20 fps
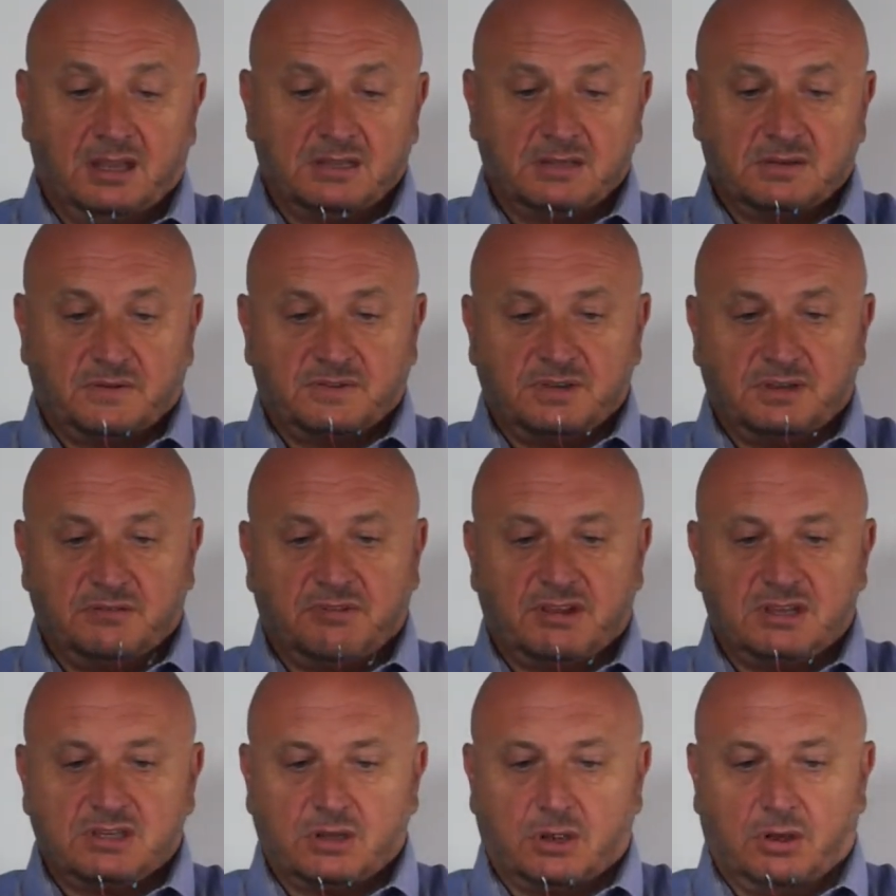So obviously
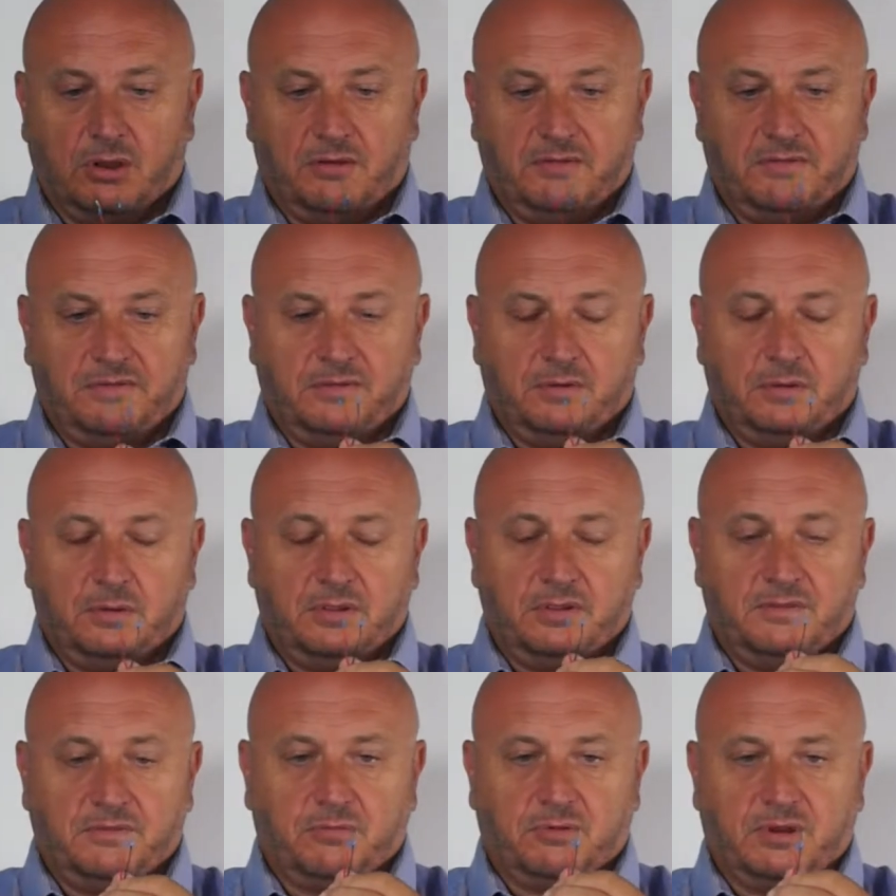red's hot
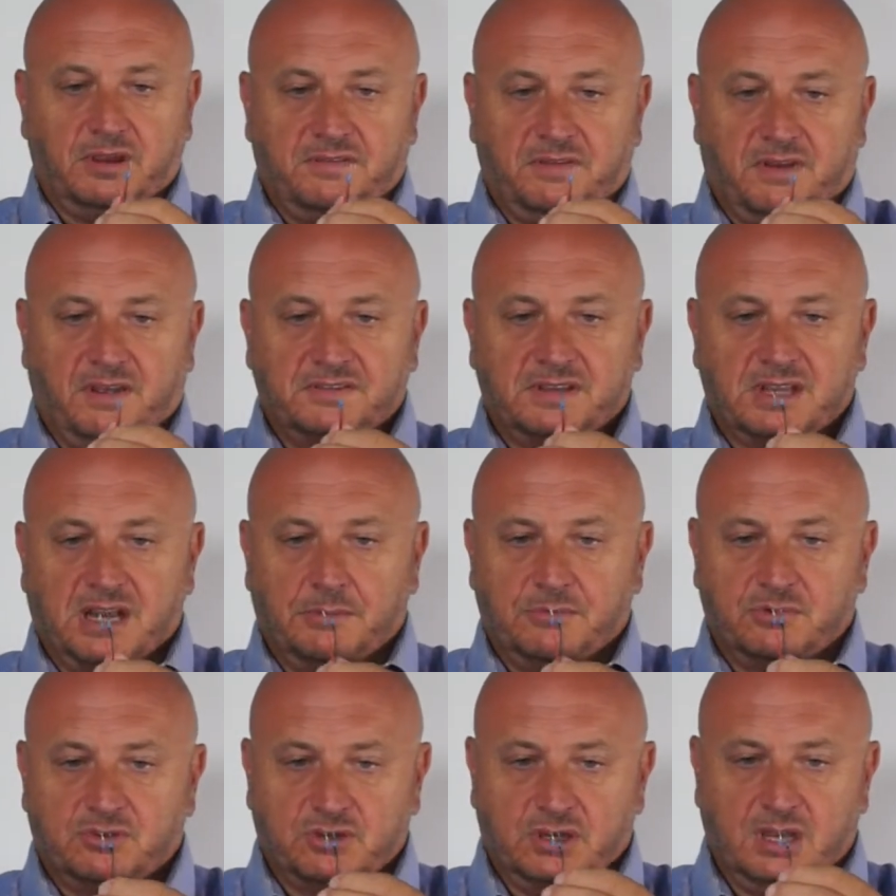for the 485
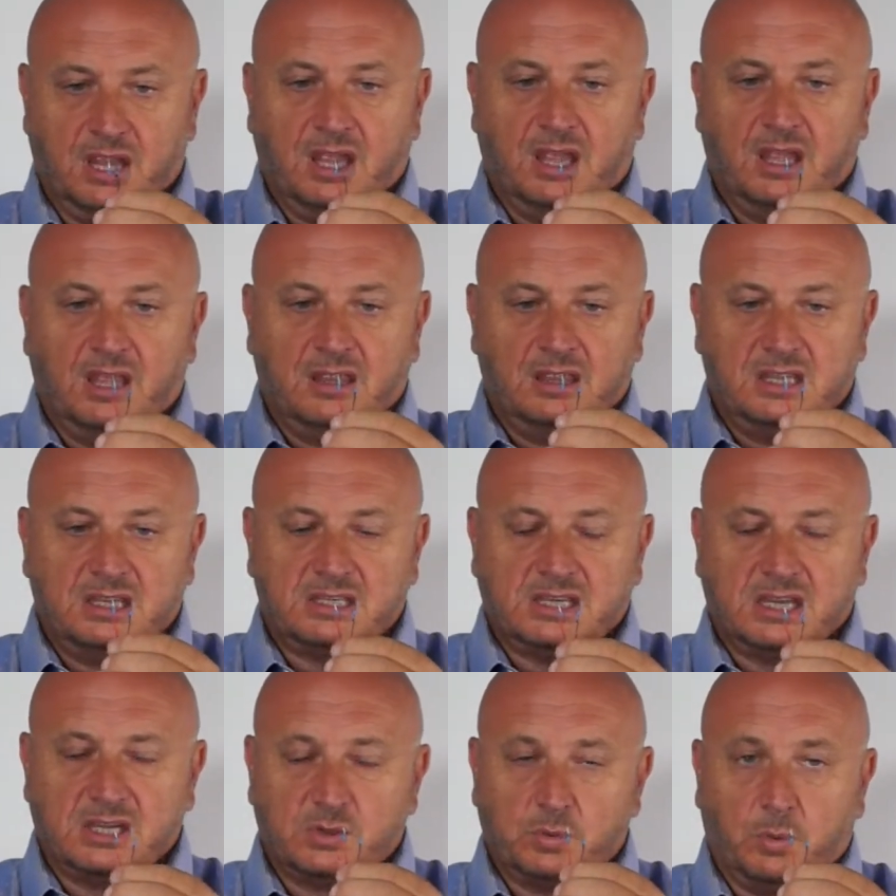telemetry.
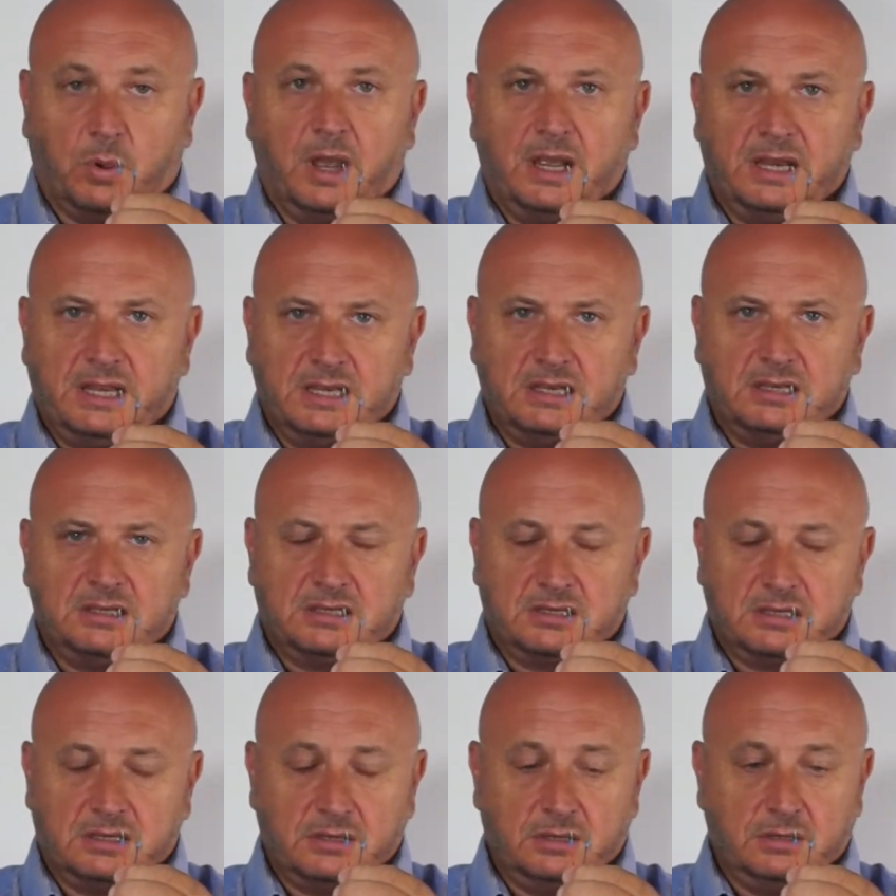This gets wired
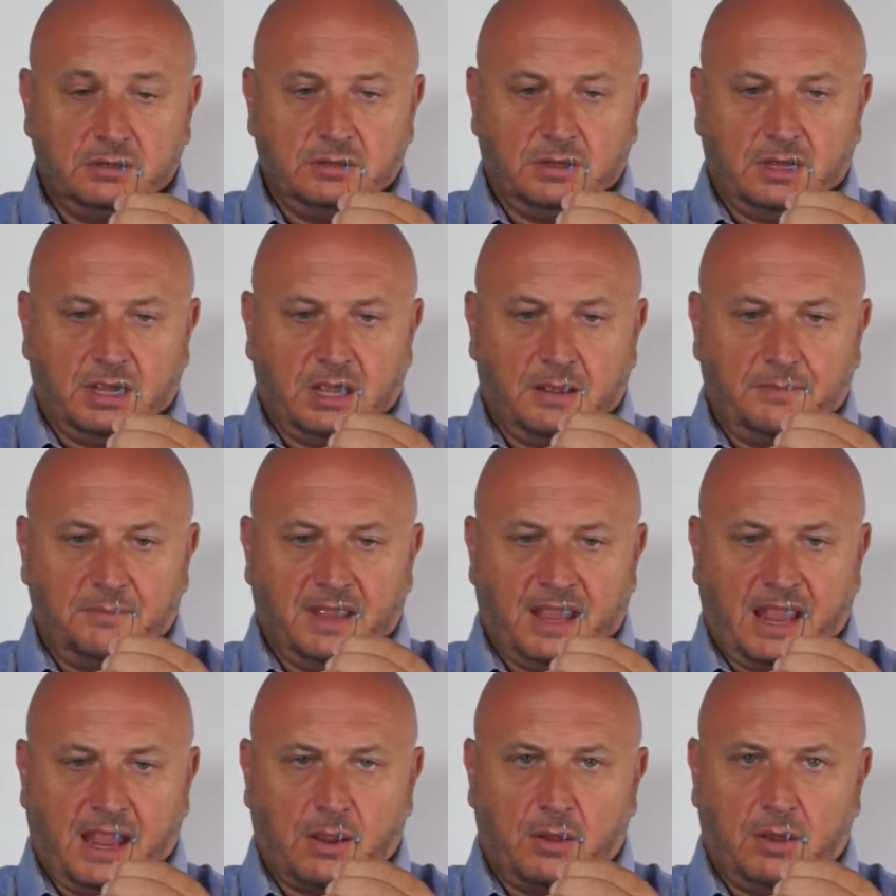into
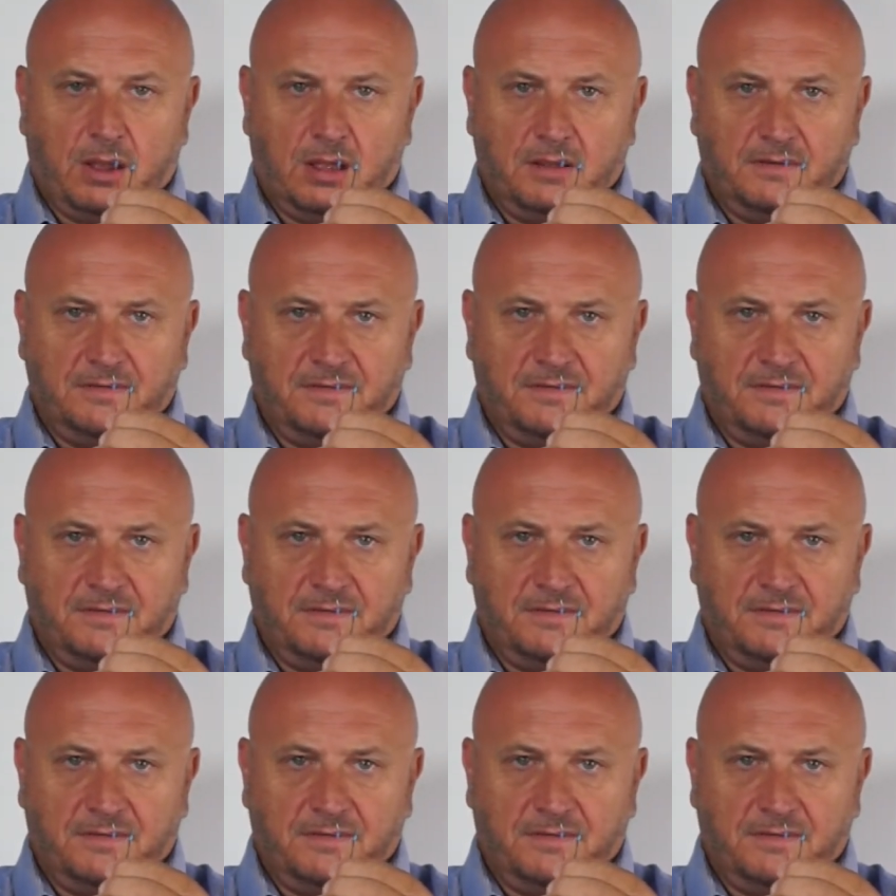our